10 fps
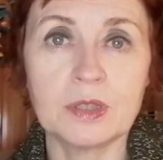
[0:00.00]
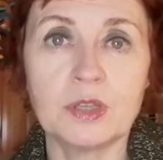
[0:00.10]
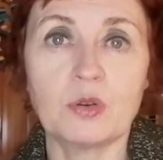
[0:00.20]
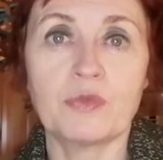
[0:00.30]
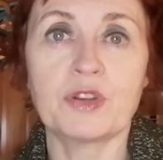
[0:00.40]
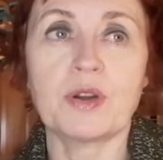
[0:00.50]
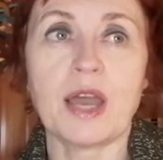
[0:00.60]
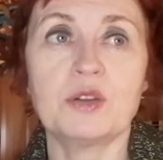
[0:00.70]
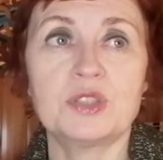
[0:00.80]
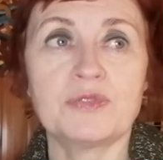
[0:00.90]
if
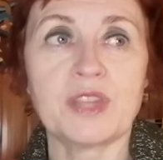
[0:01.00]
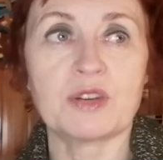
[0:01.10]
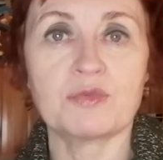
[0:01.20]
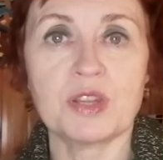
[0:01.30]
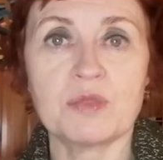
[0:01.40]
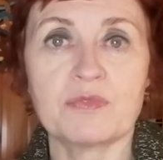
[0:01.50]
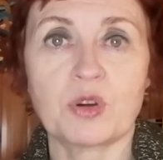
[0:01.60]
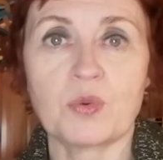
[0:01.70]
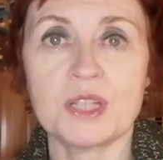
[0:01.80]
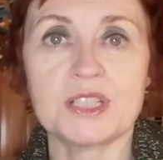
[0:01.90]
you're out of that rhythm
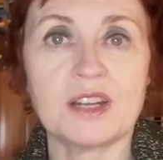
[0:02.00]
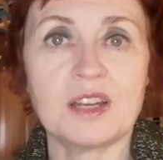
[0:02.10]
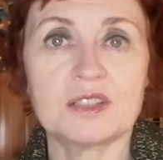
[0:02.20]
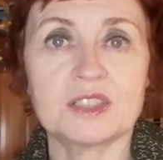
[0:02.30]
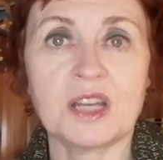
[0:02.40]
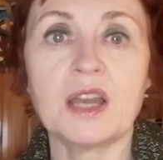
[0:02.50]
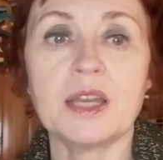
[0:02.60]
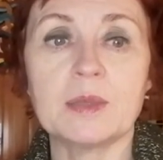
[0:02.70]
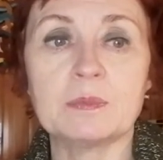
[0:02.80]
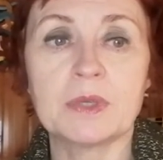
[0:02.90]
for quite a long
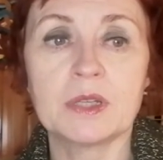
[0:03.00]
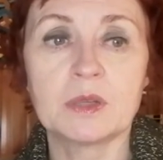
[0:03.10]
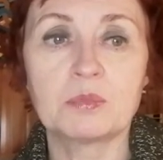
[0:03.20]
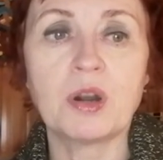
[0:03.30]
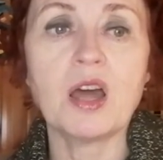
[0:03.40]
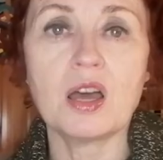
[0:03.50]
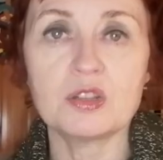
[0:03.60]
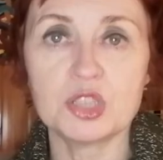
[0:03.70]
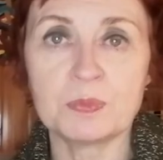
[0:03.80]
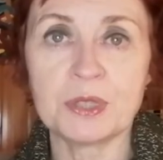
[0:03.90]
time,
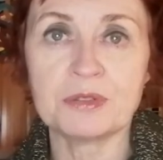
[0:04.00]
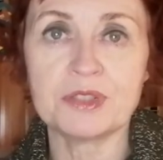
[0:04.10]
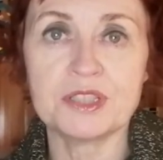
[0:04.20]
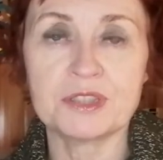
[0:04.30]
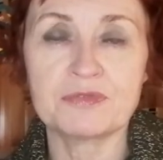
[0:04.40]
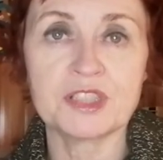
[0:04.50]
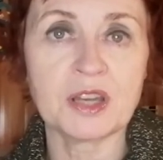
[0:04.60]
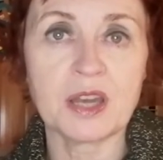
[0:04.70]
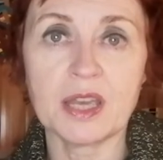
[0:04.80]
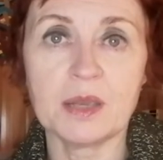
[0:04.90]
prolonged periods of
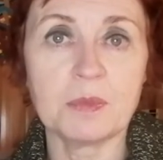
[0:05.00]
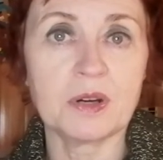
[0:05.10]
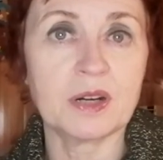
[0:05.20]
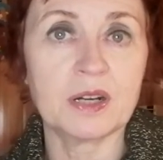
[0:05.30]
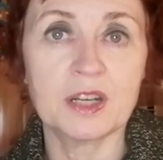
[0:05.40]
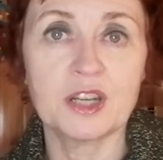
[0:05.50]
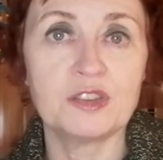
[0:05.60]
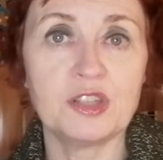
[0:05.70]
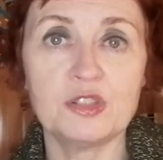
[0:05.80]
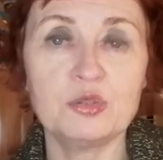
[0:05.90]
time, are
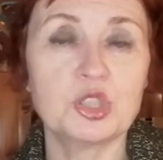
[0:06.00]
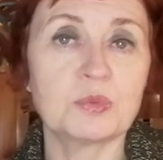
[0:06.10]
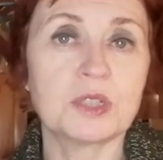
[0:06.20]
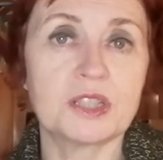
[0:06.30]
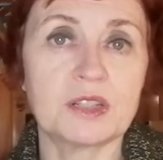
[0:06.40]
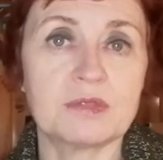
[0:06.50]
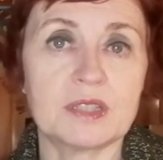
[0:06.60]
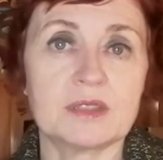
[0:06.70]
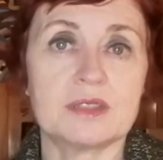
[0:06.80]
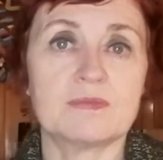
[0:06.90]
the usual,
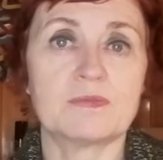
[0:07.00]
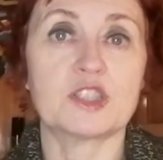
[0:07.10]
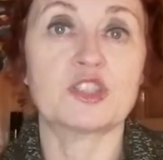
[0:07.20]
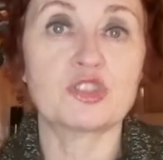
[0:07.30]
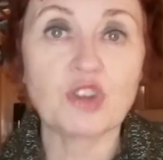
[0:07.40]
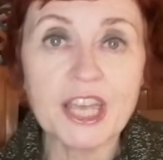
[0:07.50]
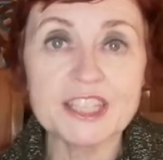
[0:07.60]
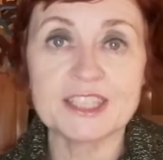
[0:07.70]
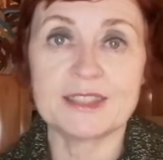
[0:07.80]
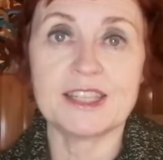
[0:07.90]
the
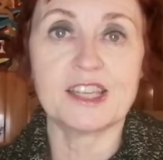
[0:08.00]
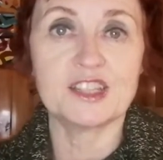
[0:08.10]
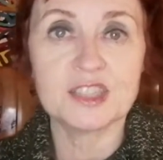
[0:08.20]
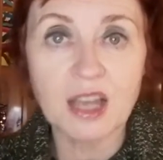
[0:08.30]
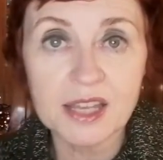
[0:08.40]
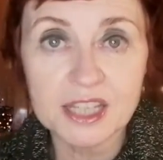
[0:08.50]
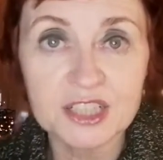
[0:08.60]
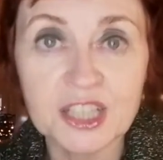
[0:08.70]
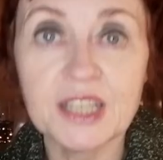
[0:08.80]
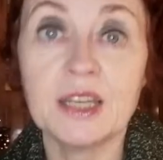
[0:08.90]
stress, the
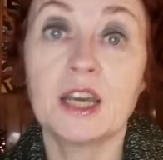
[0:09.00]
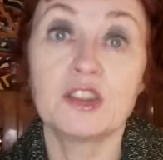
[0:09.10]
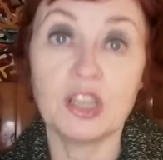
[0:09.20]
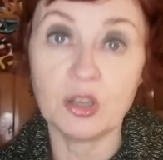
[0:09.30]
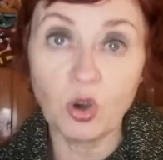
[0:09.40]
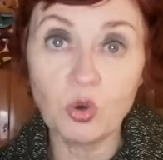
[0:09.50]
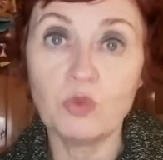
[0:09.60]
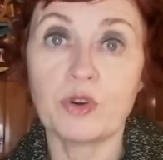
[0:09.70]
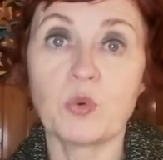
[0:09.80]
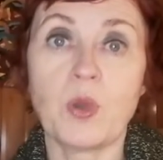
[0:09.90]
anxiety, the
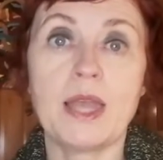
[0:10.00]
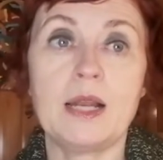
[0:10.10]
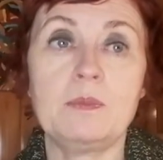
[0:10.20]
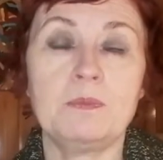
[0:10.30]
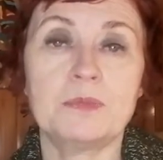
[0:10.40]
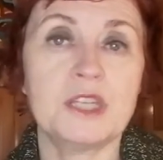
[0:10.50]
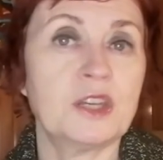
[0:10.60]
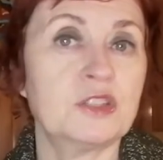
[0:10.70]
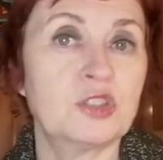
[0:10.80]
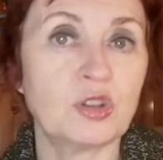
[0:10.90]
overwhelm, the
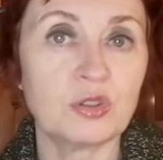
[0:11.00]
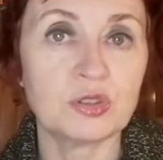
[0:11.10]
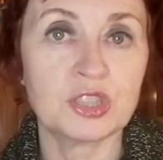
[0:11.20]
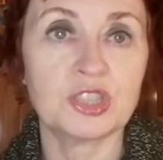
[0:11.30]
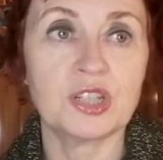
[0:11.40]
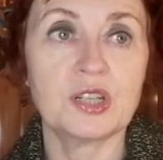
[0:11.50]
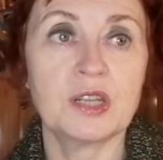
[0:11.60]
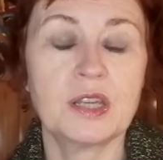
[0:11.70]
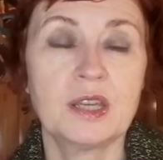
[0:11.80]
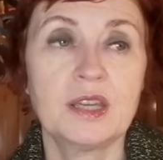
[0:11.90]
exhaustion.